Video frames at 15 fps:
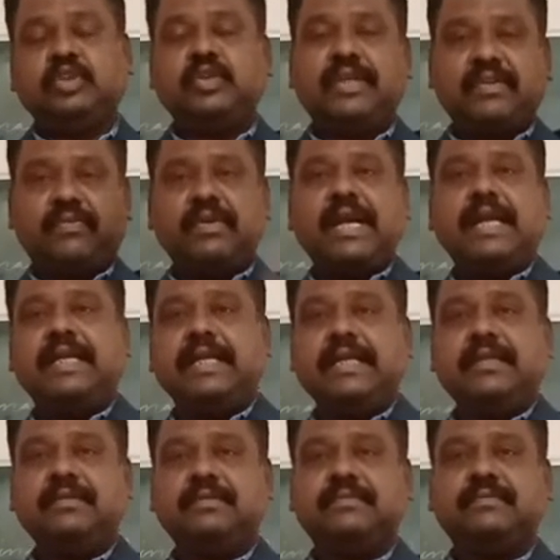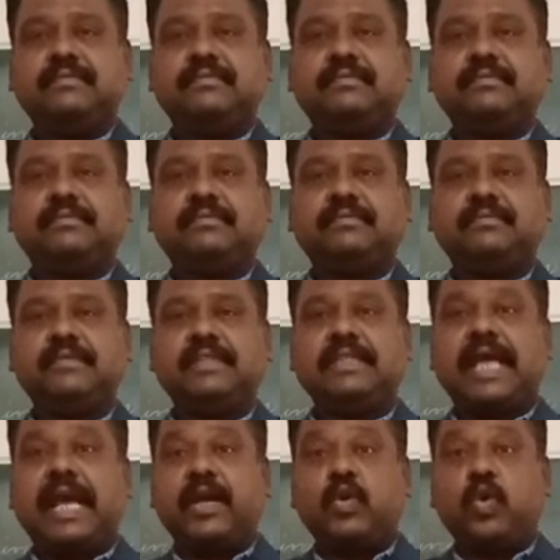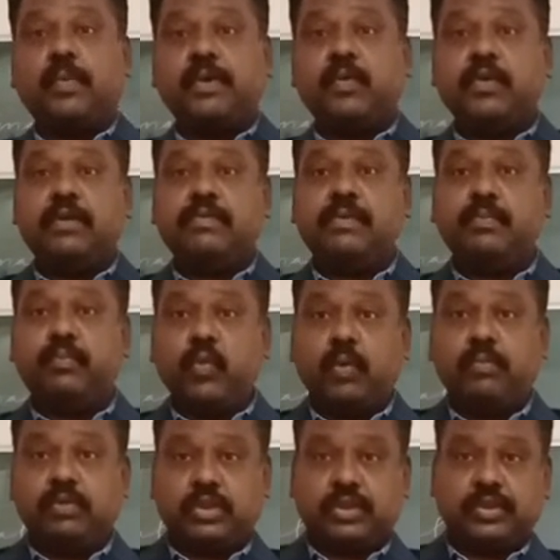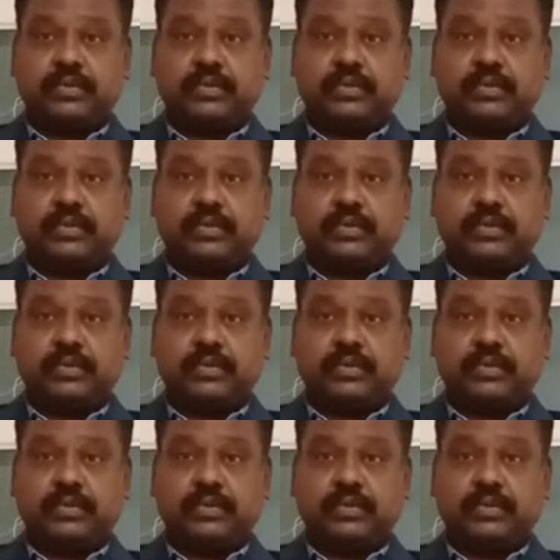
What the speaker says: So definitely the economy will be boomed.